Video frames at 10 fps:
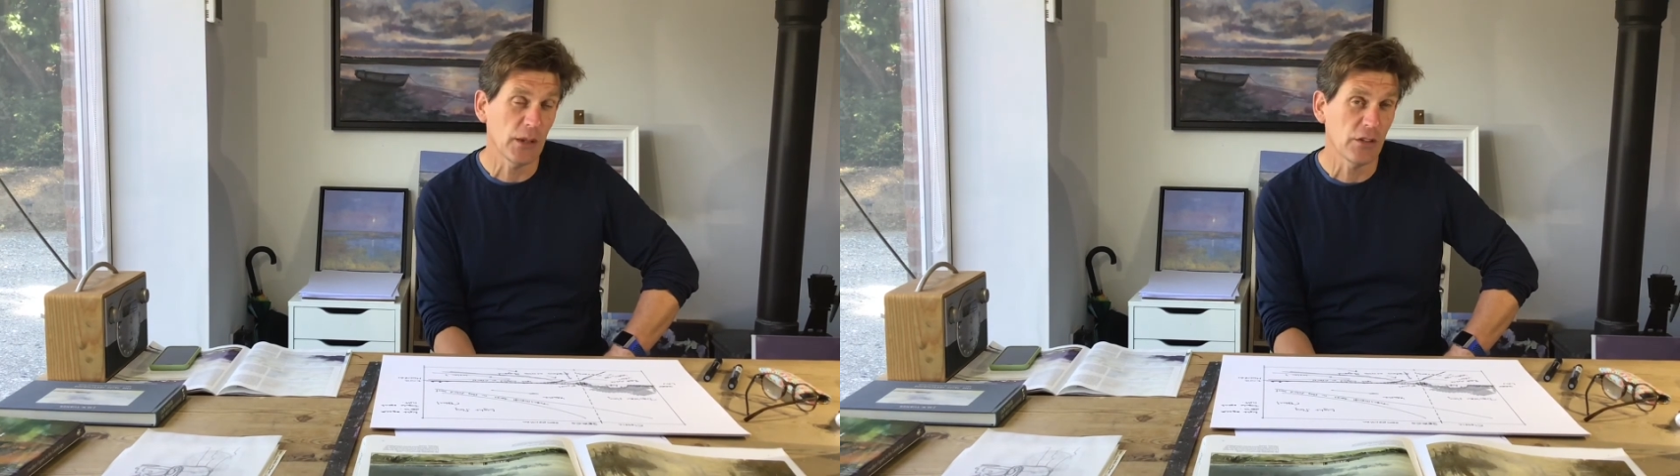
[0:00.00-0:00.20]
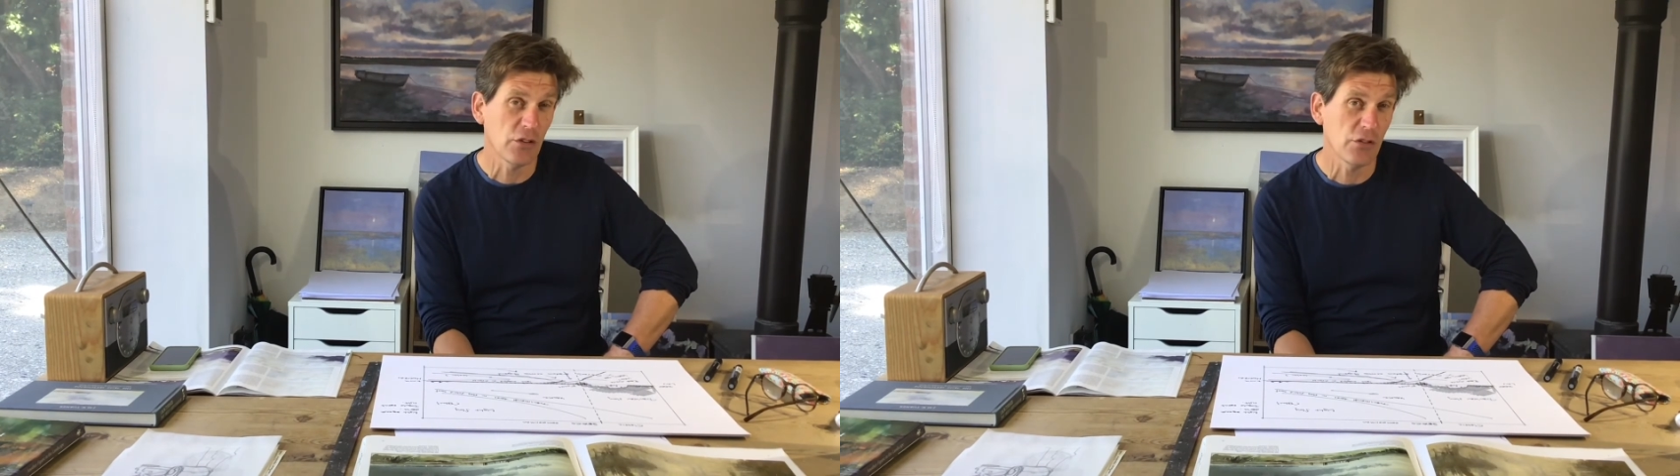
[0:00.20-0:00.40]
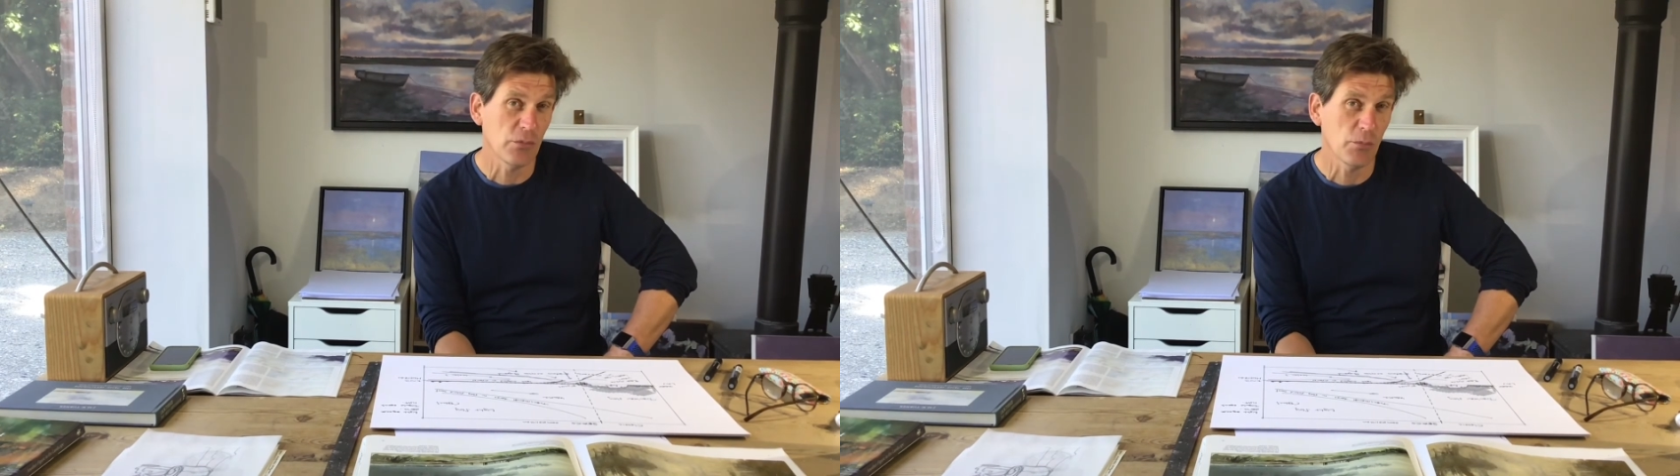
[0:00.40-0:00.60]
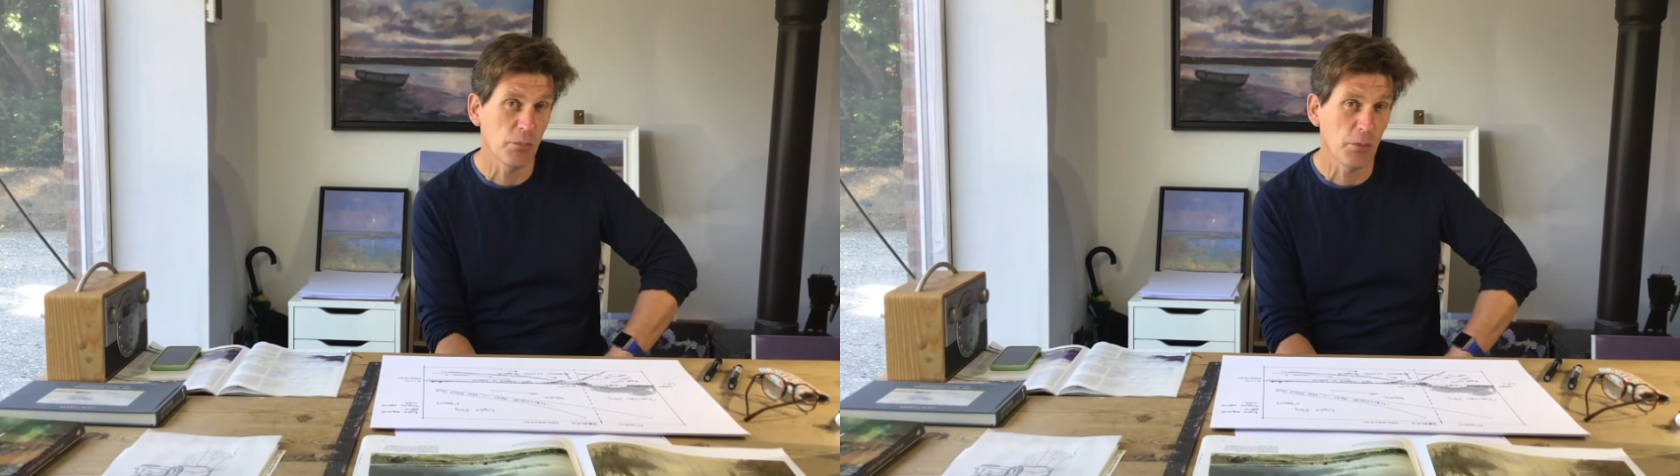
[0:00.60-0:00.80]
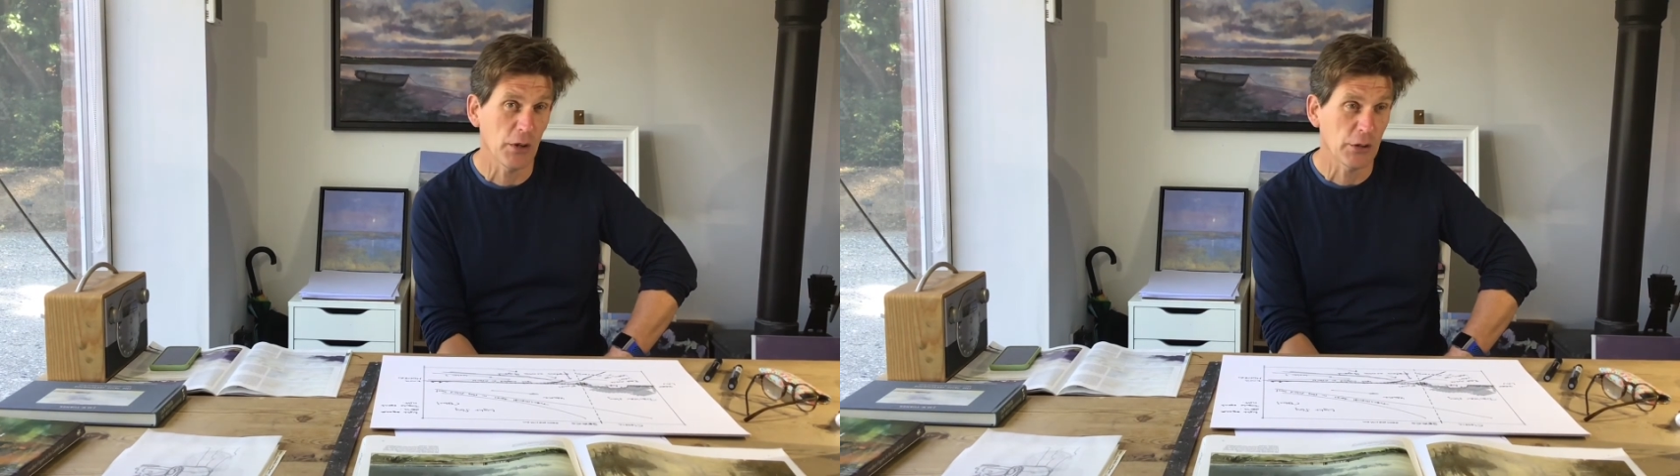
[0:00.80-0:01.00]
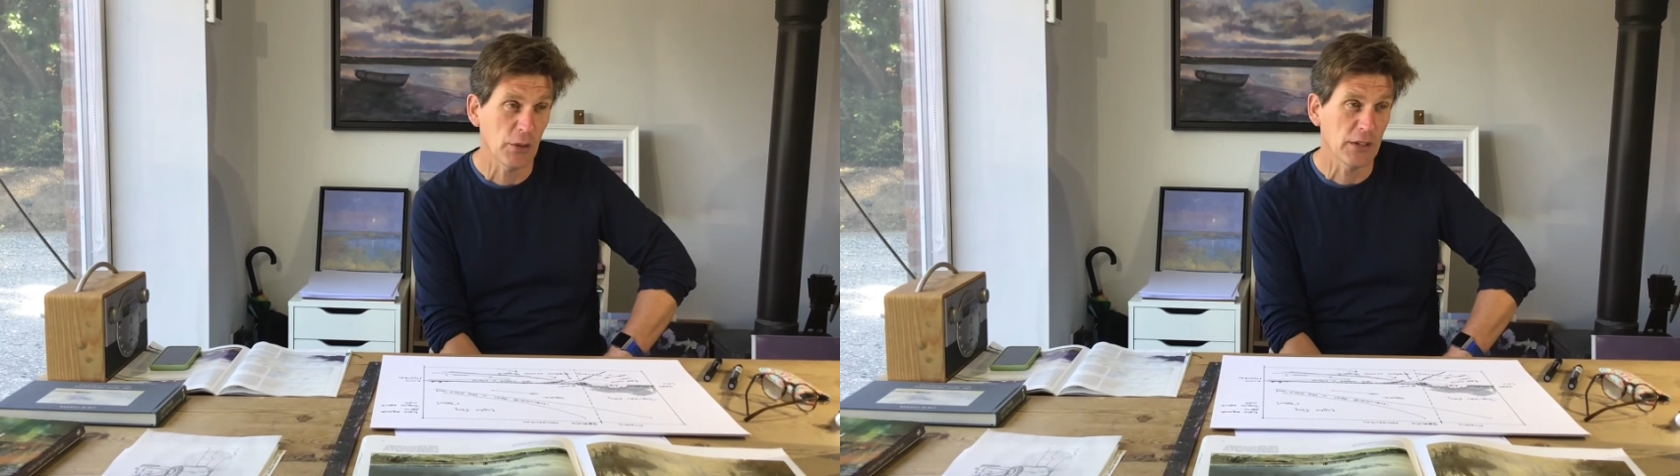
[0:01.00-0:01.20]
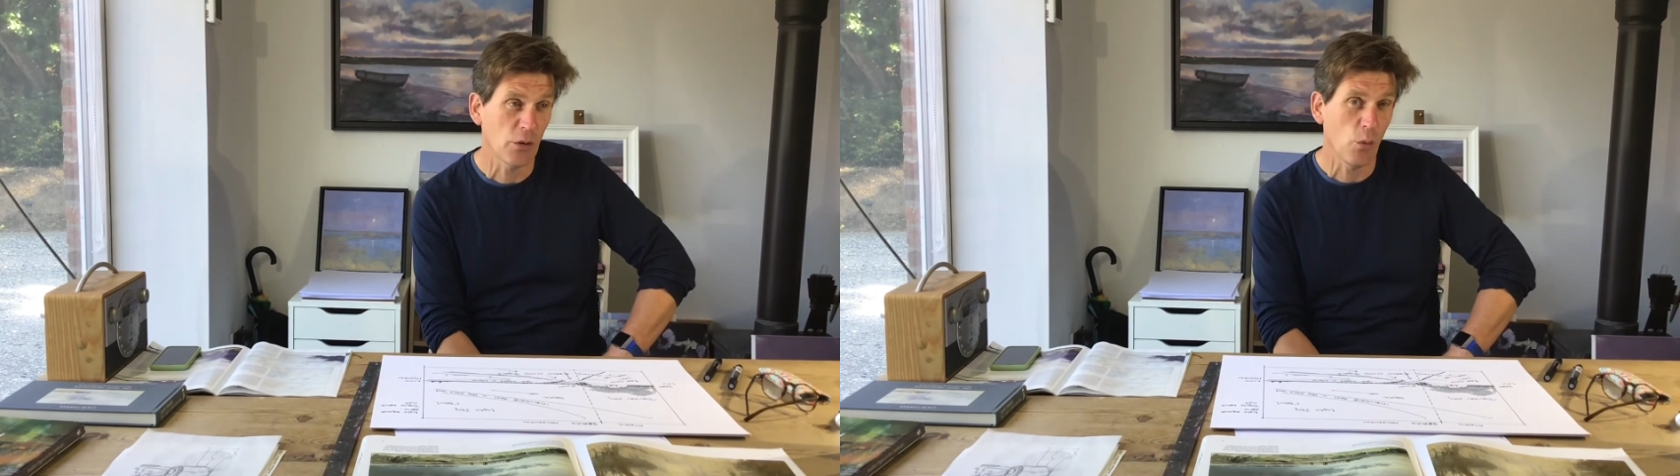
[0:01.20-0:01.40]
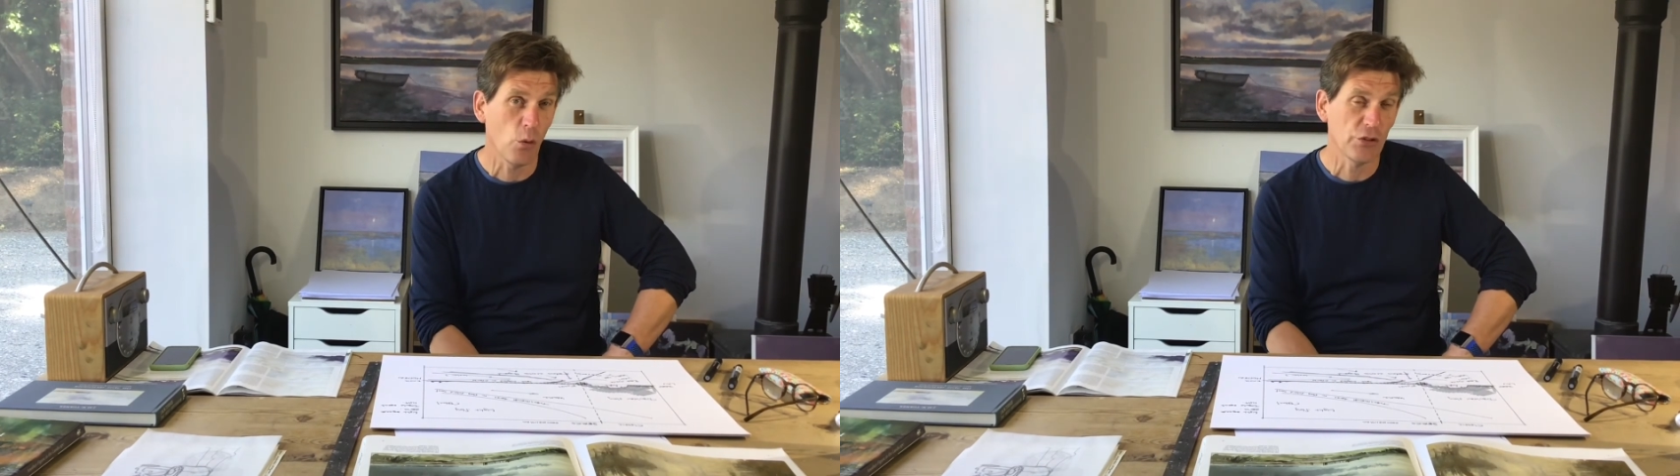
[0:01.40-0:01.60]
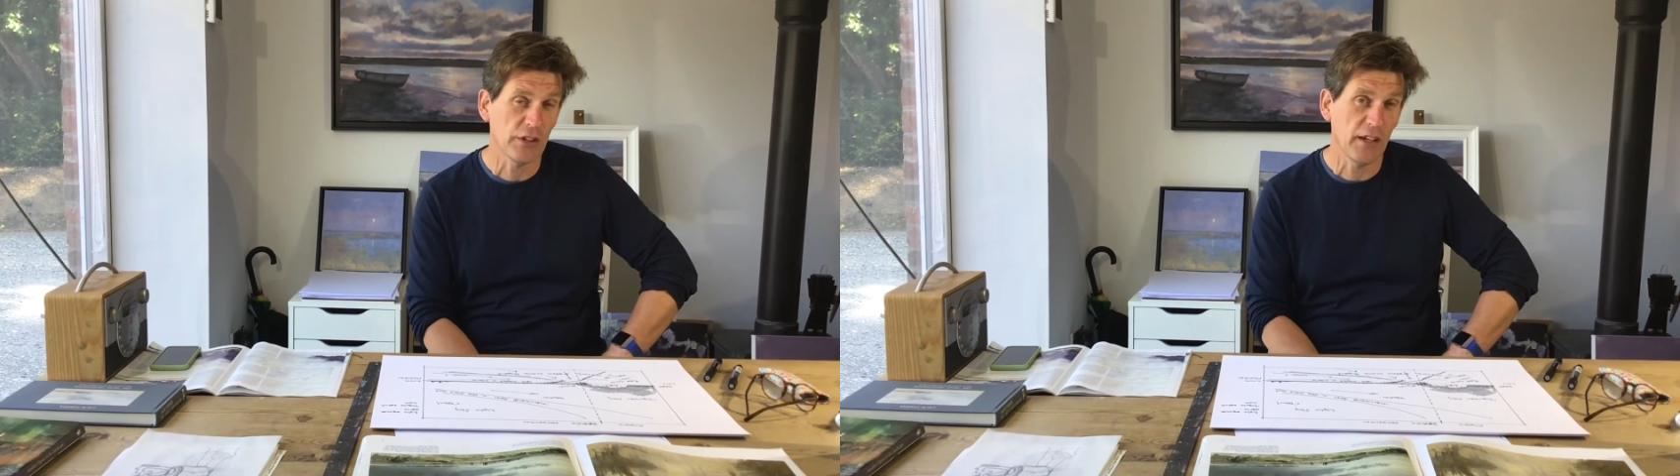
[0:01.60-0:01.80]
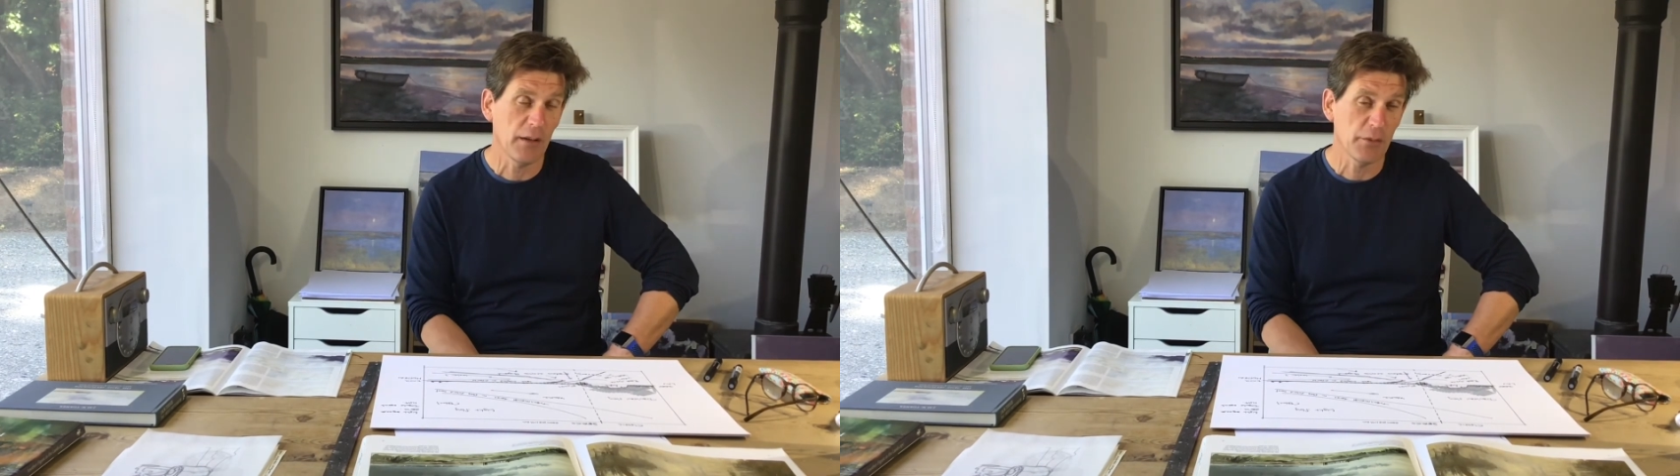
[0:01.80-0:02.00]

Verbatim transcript: We could do some acrylic or watercolour,